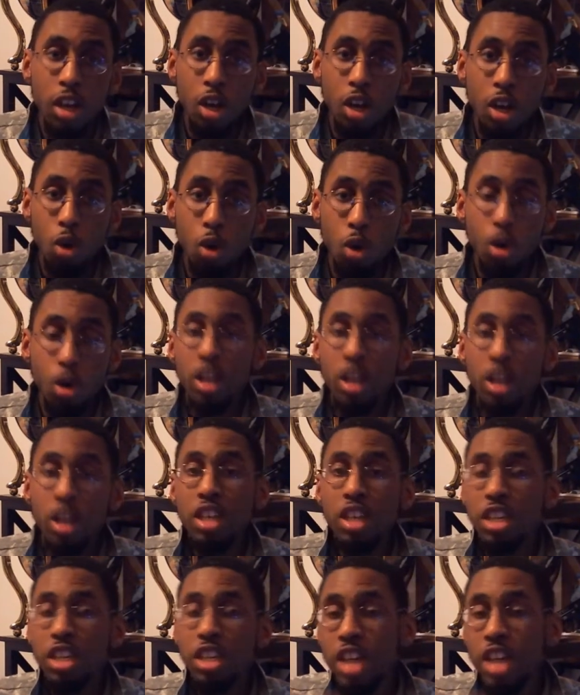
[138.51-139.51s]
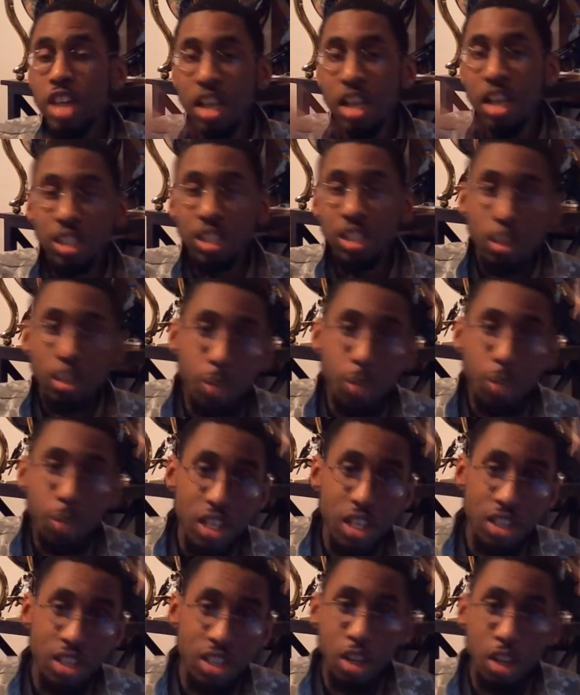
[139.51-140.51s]
or he has this
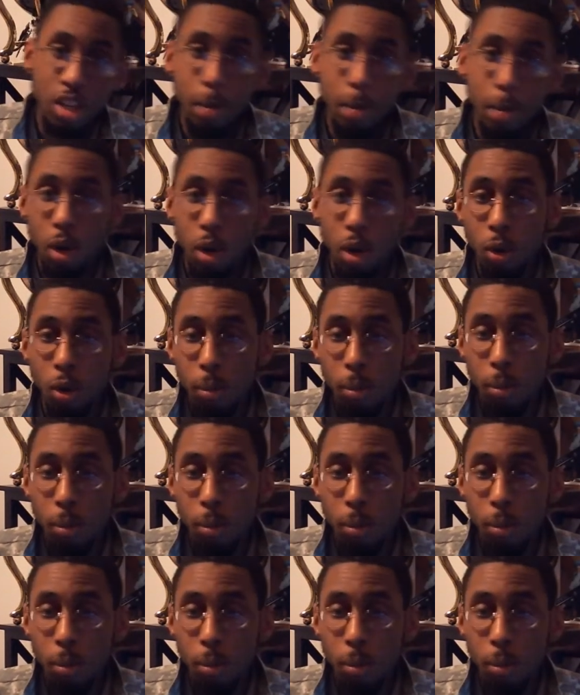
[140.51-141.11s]
opinion about